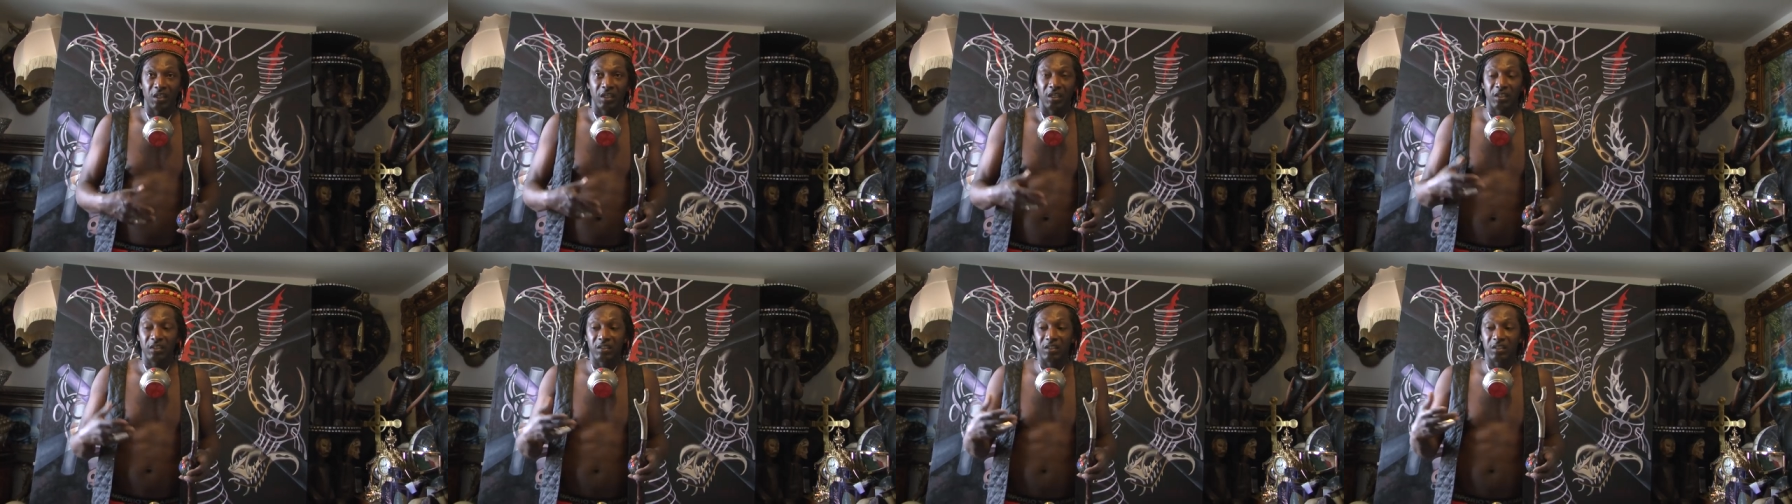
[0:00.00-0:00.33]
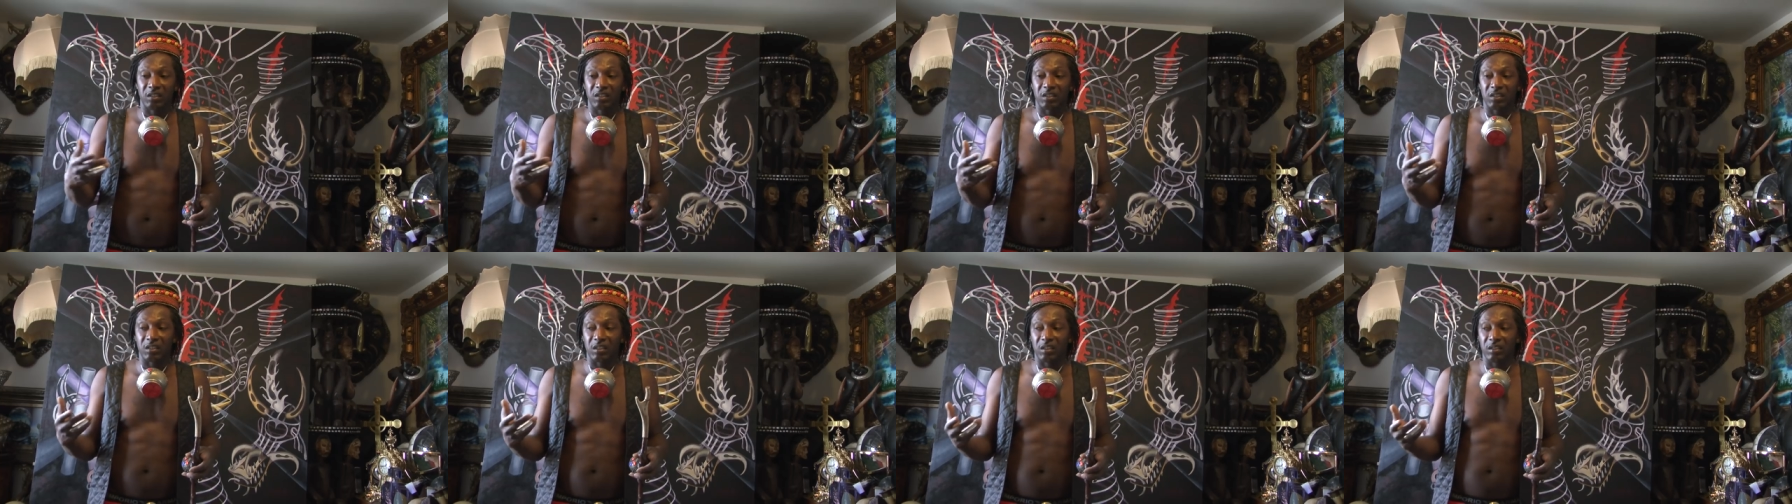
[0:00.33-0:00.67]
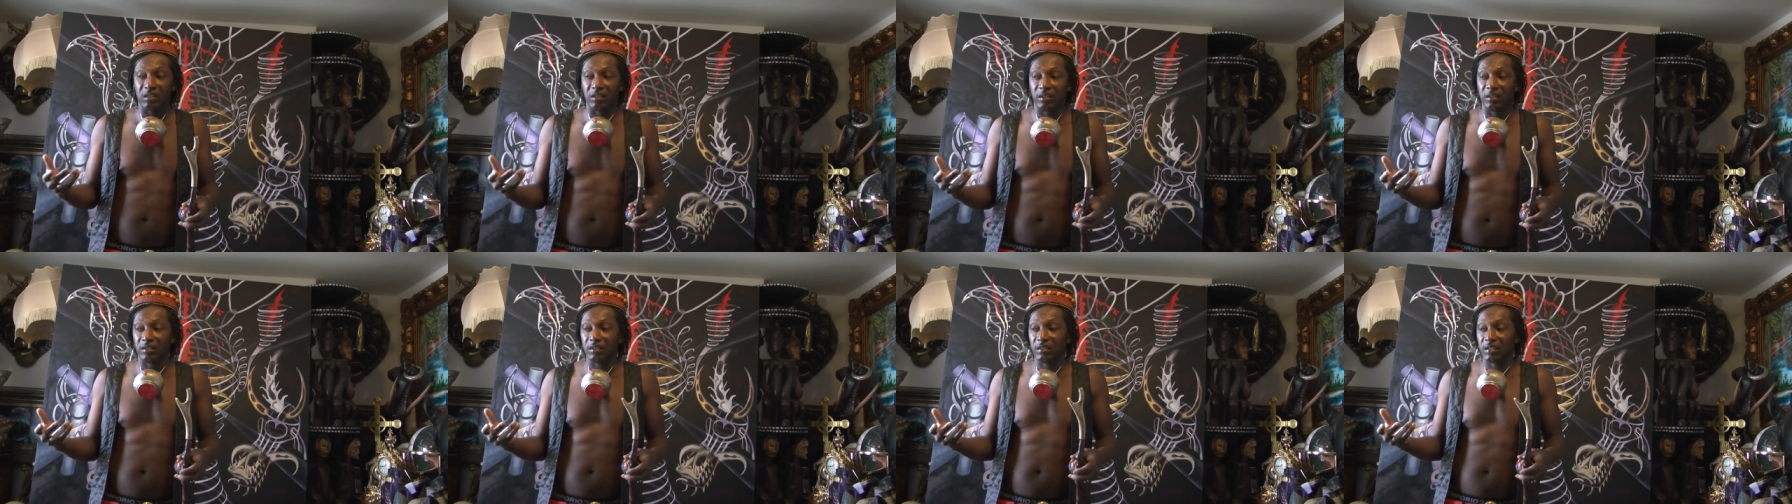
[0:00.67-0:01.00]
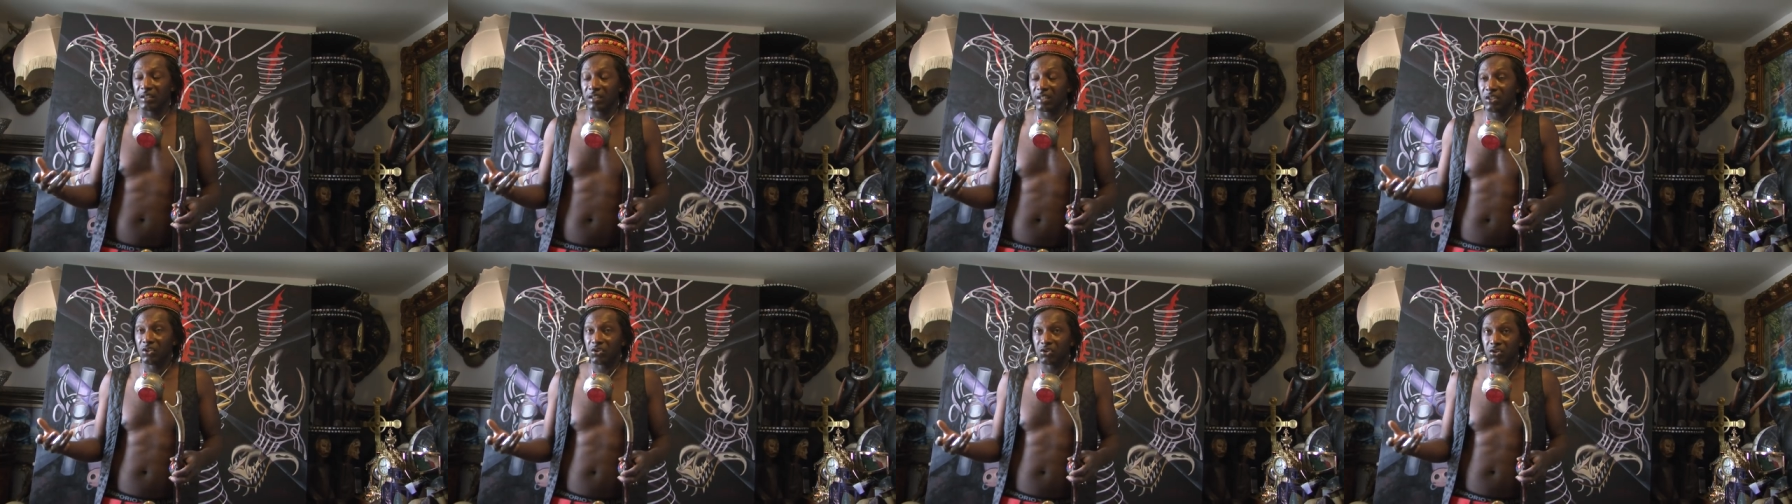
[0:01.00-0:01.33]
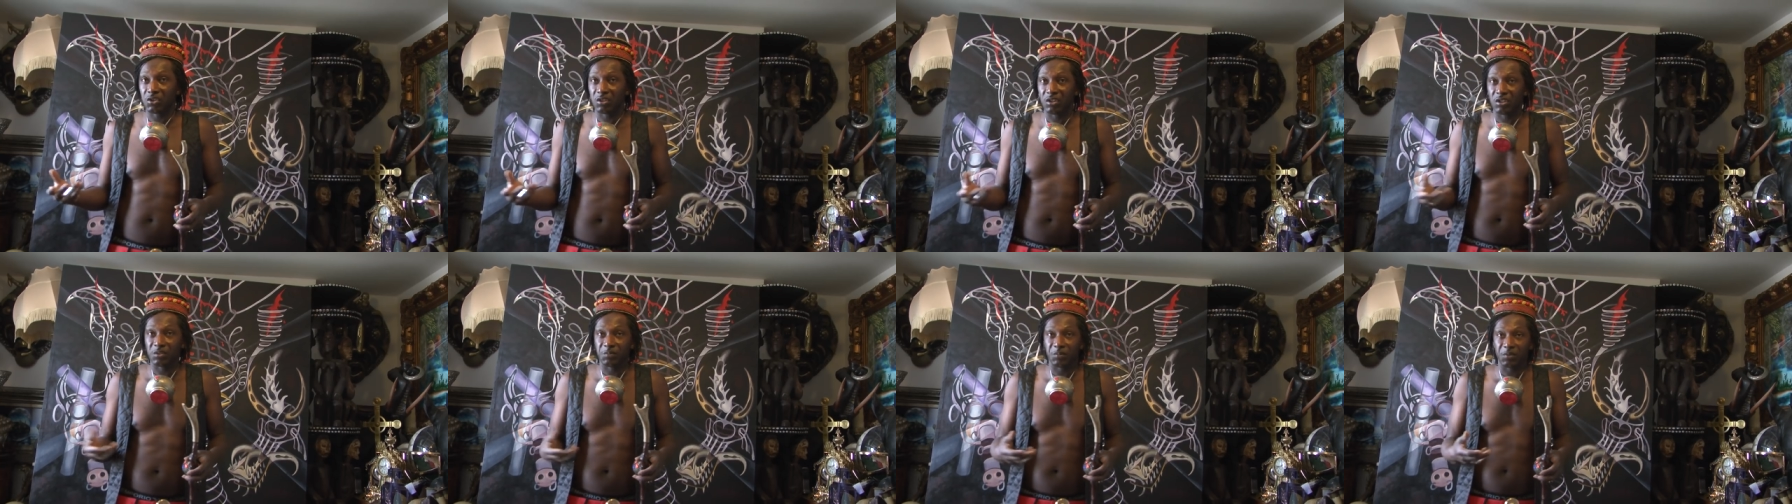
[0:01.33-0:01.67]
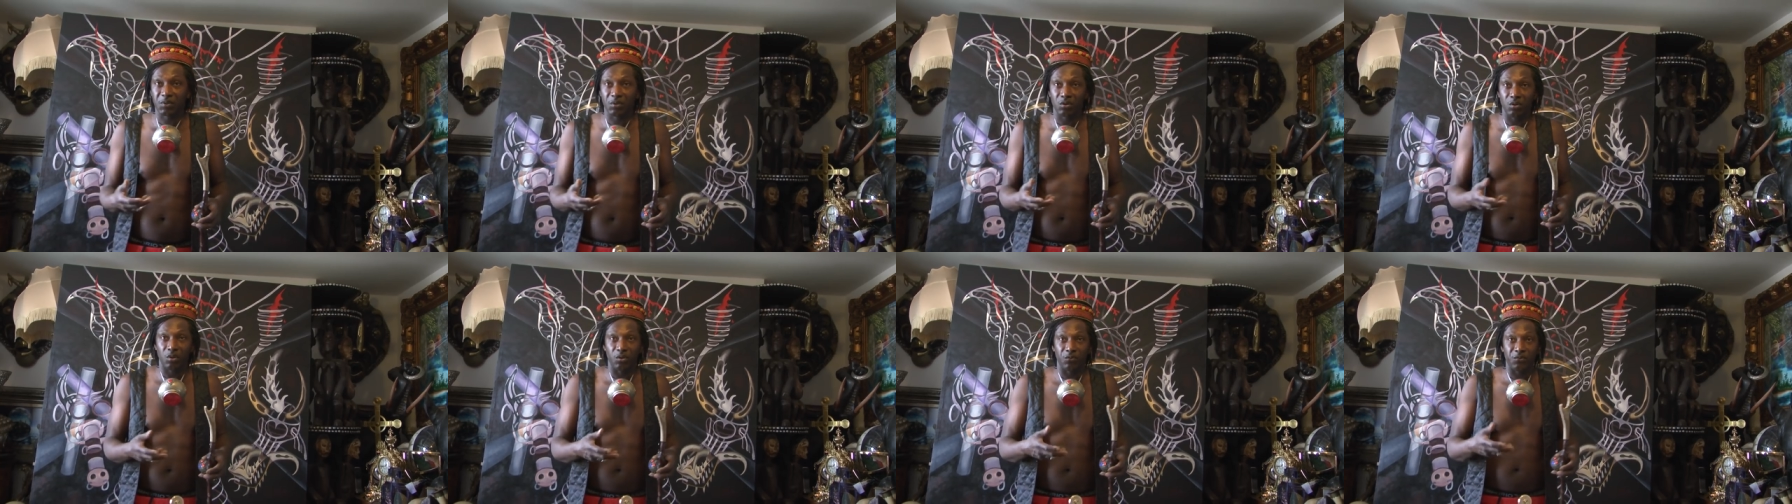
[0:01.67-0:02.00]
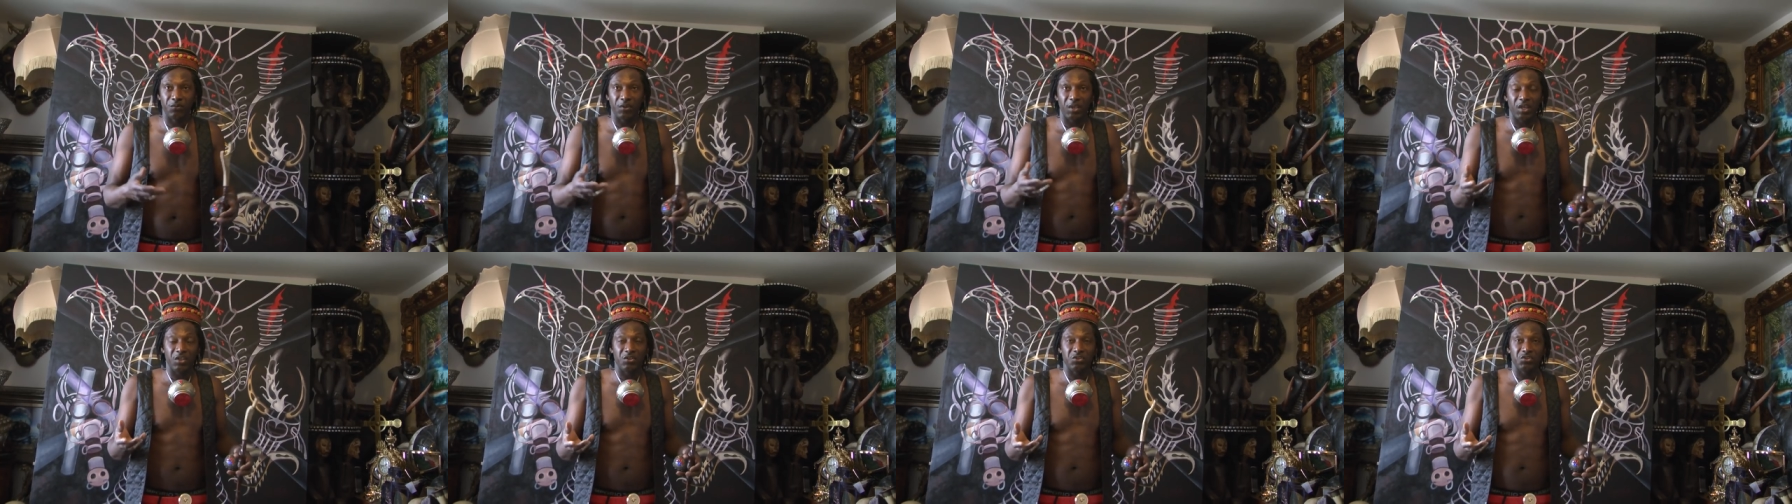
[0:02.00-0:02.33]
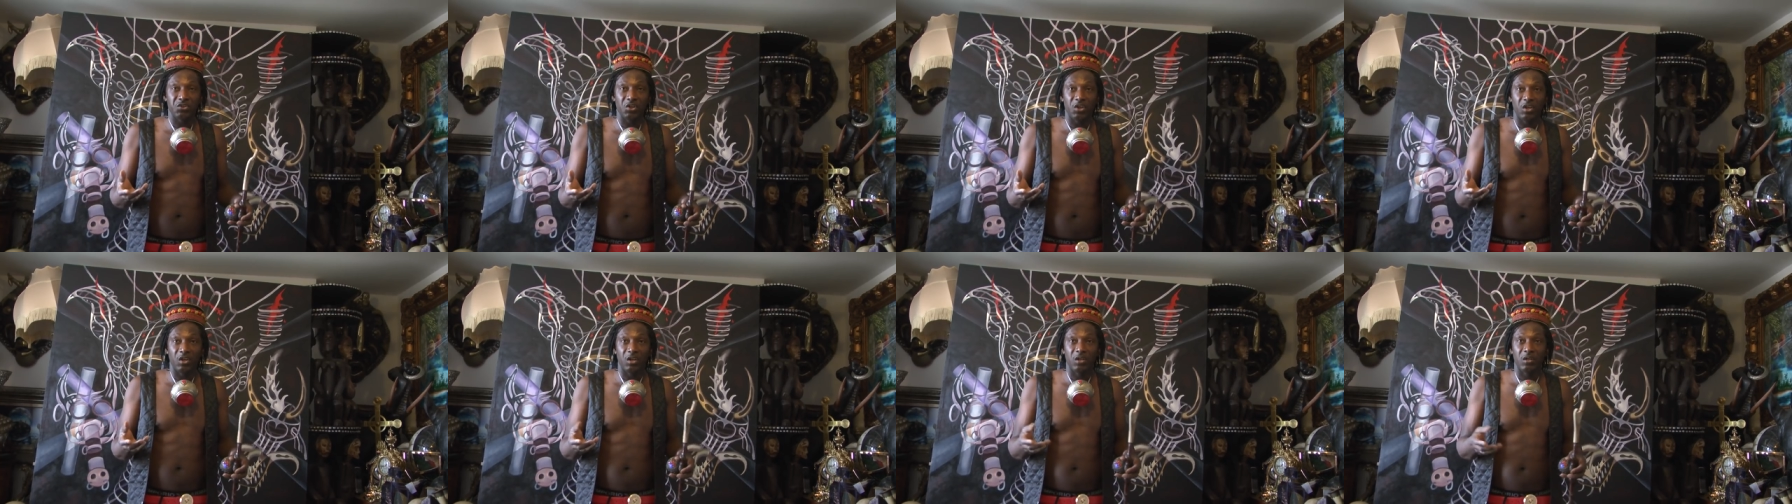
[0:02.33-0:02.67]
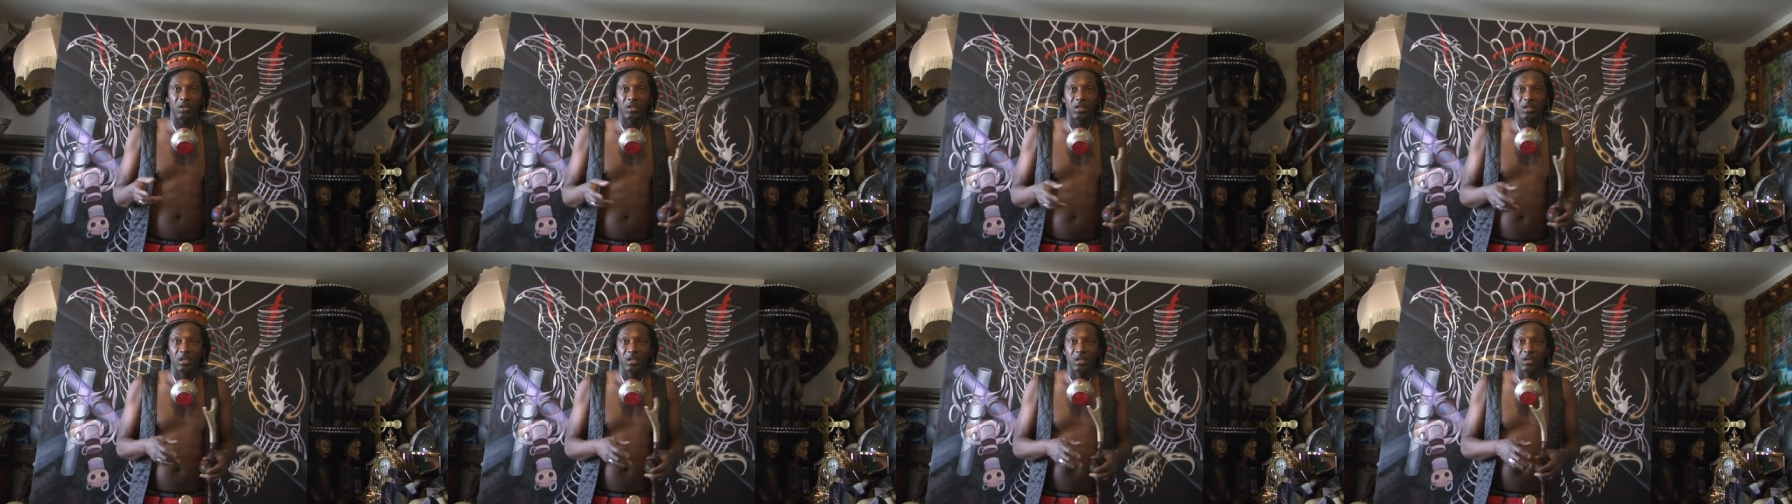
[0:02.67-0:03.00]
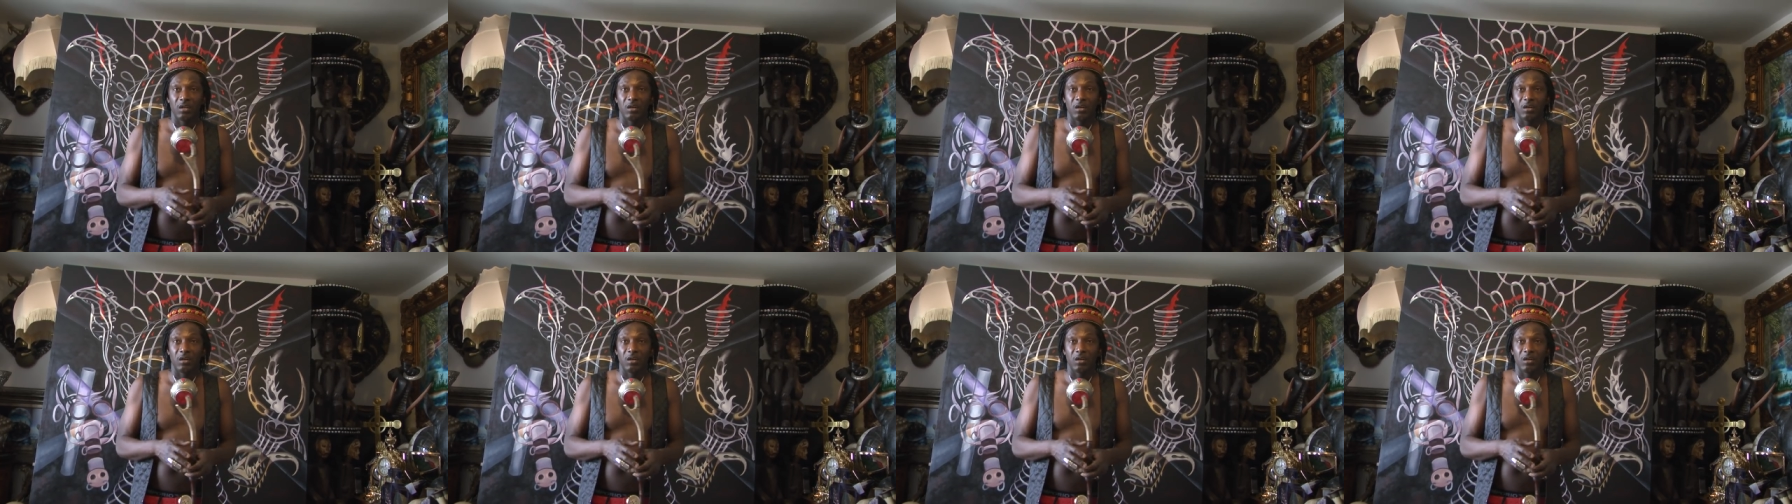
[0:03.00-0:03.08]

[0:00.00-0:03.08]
In, this, in, in the religion, they speak of angel